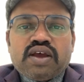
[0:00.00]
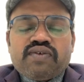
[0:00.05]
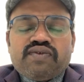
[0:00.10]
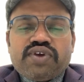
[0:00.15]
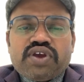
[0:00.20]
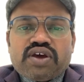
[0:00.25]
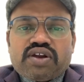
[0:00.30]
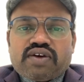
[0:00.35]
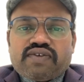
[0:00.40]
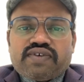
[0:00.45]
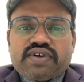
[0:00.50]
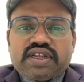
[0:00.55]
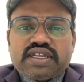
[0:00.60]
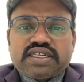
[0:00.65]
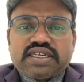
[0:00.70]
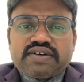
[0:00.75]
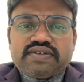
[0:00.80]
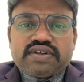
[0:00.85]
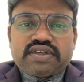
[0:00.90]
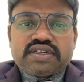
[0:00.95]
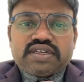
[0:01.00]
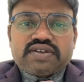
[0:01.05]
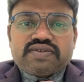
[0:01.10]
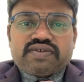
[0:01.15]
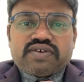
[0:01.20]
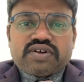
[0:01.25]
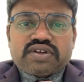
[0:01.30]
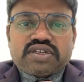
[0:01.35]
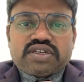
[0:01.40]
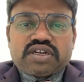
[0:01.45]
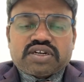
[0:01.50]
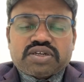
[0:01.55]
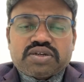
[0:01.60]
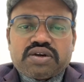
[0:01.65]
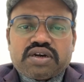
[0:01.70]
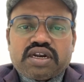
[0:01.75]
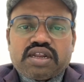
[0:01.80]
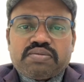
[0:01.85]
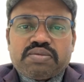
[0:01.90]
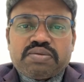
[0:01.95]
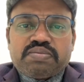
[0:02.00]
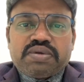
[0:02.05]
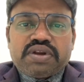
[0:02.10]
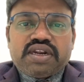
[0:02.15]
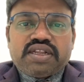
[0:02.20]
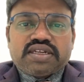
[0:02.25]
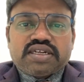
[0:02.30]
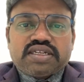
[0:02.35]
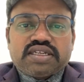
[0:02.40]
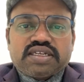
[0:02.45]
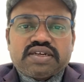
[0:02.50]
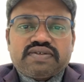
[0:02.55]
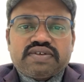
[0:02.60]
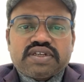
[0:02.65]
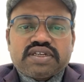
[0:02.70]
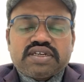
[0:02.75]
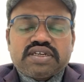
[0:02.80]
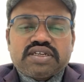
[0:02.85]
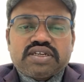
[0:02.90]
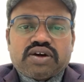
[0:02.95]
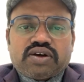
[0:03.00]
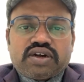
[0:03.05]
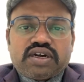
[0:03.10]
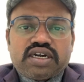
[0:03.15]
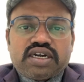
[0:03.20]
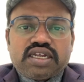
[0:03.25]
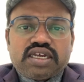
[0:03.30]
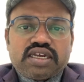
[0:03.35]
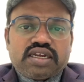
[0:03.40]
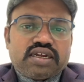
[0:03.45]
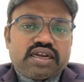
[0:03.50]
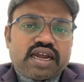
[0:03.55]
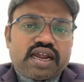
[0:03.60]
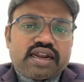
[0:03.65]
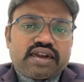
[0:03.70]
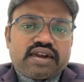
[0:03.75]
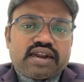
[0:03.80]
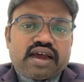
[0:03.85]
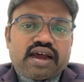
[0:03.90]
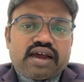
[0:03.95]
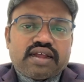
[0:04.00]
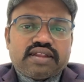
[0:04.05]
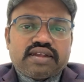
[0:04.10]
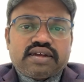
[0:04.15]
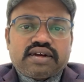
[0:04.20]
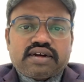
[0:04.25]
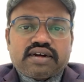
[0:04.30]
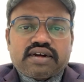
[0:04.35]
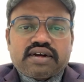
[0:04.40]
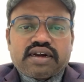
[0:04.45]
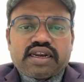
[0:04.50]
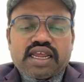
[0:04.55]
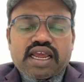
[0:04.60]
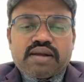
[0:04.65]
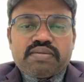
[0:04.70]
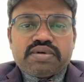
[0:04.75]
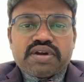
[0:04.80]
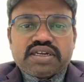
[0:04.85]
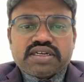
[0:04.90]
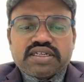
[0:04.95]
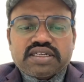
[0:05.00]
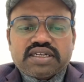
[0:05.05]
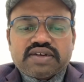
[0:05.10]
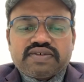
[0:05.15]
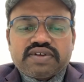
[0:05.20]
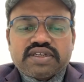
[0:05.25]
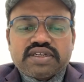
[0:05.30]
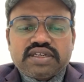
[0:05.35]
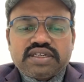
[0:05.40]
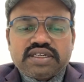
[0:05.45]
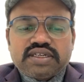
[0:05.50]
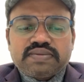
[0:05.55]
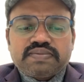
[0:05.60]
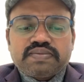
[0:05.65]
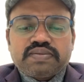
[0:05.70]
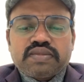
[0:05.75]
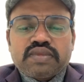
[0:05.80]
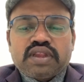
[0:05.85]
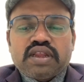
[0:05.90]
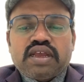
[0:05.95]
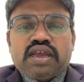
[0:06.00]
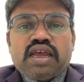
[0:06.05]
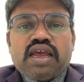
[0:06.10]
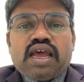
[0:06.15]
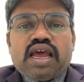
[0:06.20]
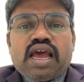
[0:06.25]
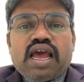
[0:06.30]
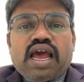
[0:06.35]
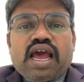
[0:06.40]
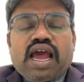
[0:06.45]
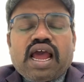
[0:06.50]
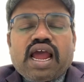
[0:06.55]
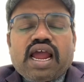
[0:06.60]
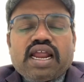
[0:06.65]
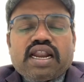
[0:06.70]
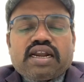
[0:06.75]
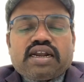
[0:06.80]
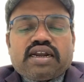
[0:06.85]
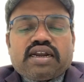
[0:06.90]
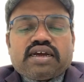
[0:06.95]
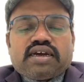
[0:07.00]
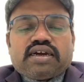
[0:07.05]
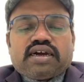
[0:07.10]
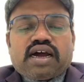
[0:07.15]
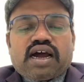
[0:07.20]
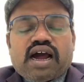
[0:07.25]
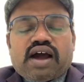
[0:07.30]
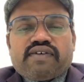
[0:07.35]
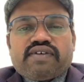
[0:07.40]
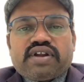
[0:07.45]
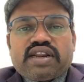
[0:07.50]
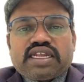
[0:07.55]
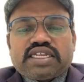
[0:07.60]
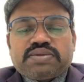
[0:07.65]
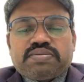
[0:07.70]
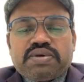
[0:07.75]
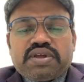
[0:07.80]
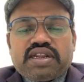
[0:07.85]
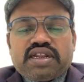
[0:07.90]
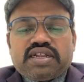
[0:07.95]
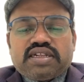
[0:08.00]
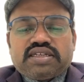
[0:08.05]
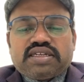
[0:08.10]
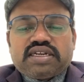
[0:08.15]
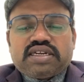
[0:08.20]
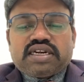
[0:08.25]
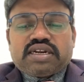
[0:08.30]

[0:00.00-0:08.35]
We are offering services for structural and MEP design services, auditing and other rehabilitation services. And our experience in